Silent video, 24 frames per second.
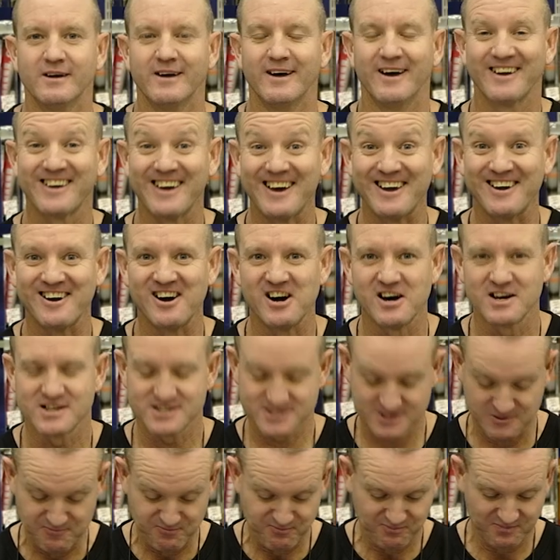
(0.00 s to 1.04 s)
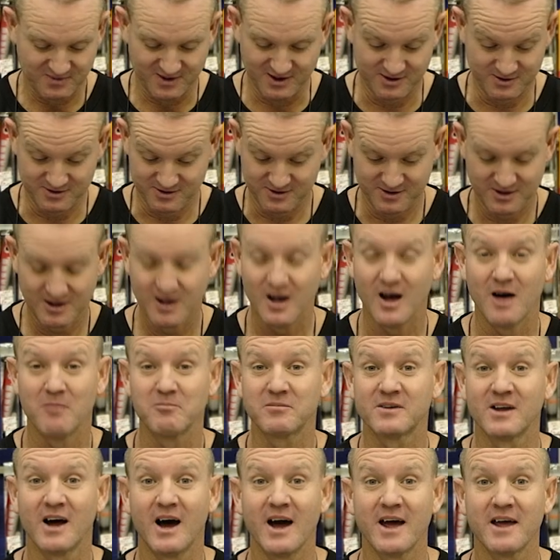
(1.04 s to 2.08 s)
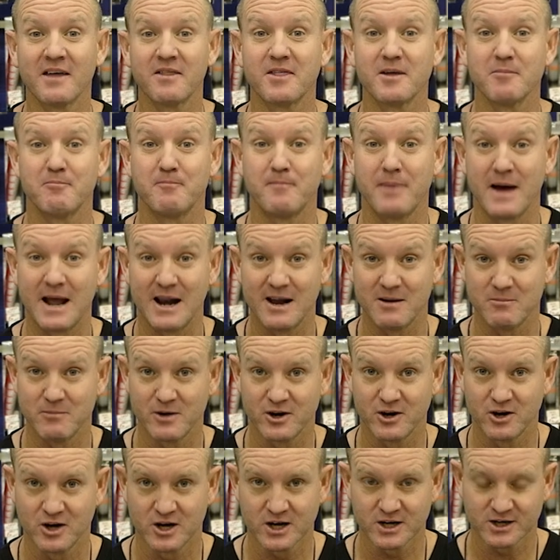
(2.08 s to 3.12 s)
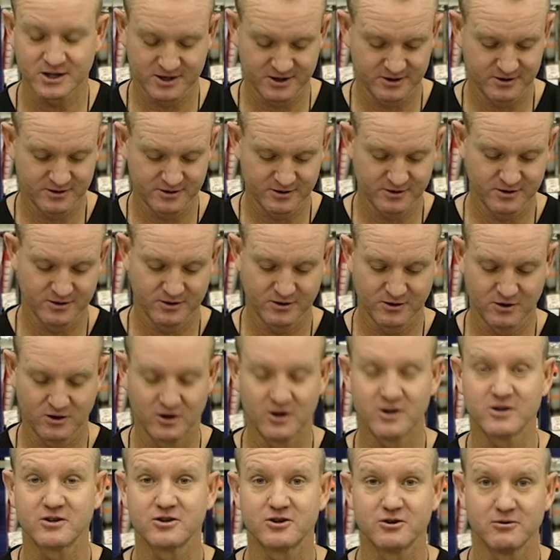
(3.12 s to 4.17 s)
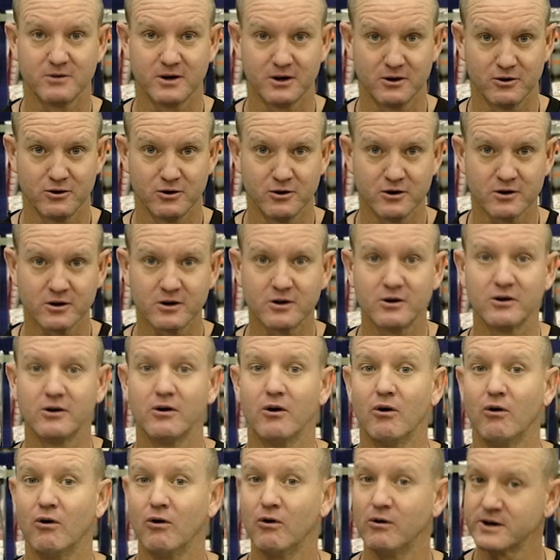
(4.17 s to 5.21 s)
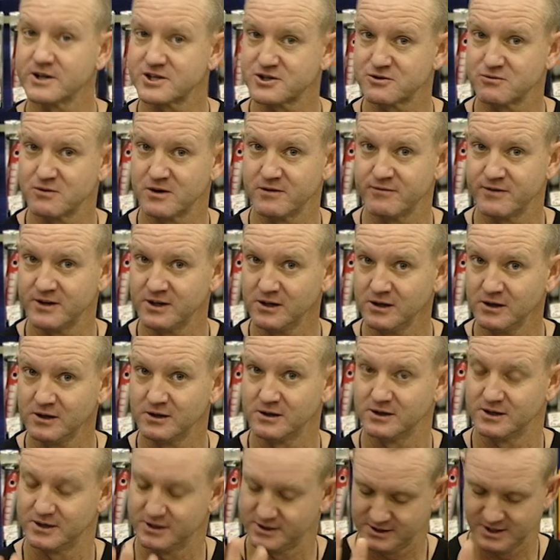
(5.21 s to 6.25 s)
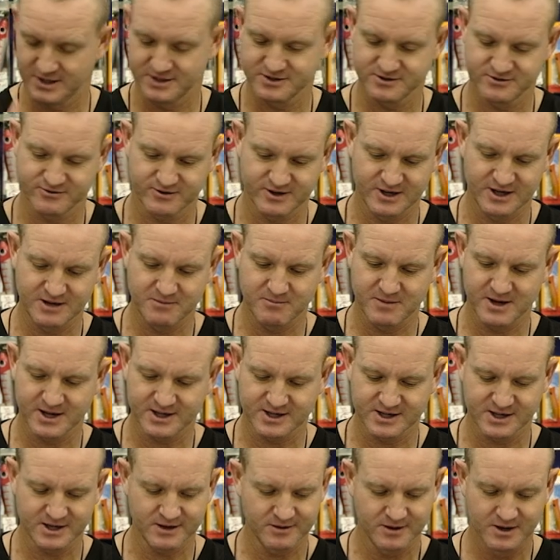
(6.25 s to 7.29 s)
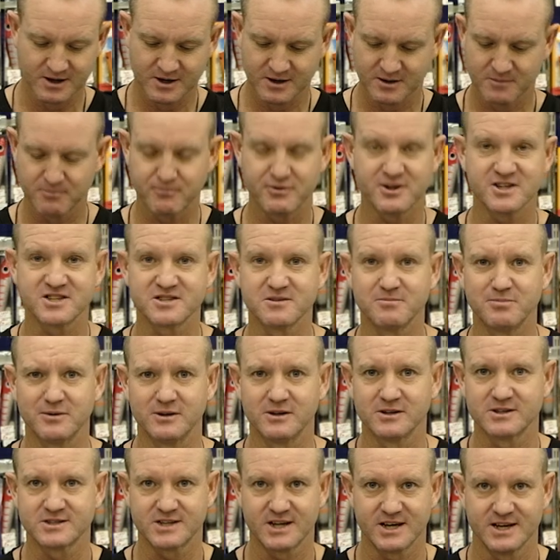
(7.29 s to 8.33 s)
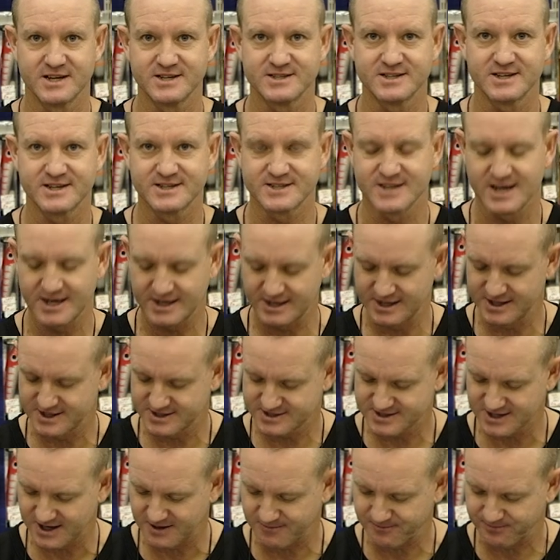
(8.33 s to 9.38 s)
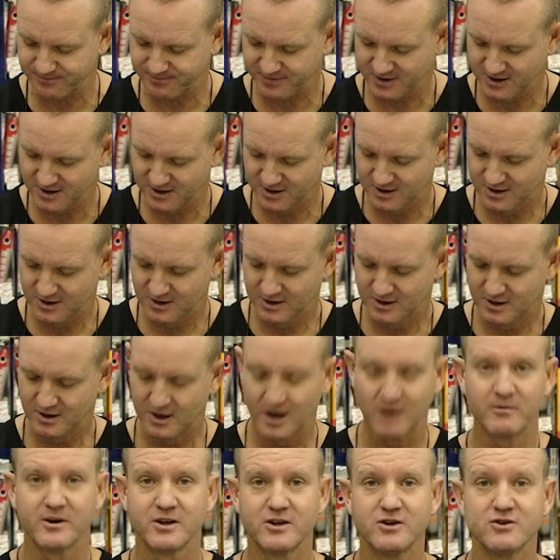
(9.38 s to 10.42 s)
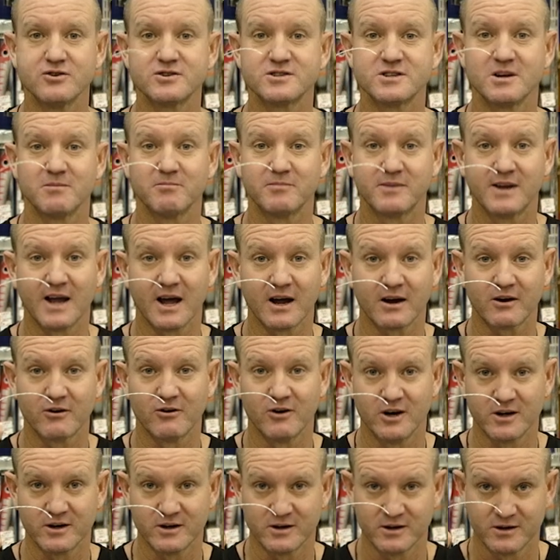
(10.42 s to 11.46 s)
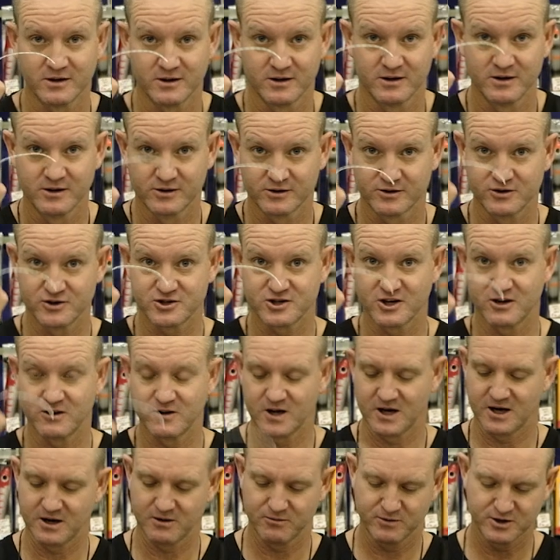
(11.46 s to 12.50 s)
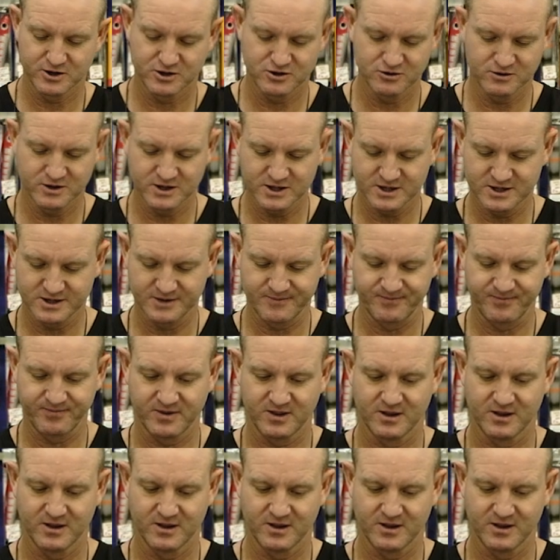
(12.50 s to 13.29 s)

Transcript: Okay guys, I'm tying the Palomar knot onto a hook or a swivel. Doesn't really matter. Principle stays exactly the same. I'm going to use some Dacron to show you how we do it.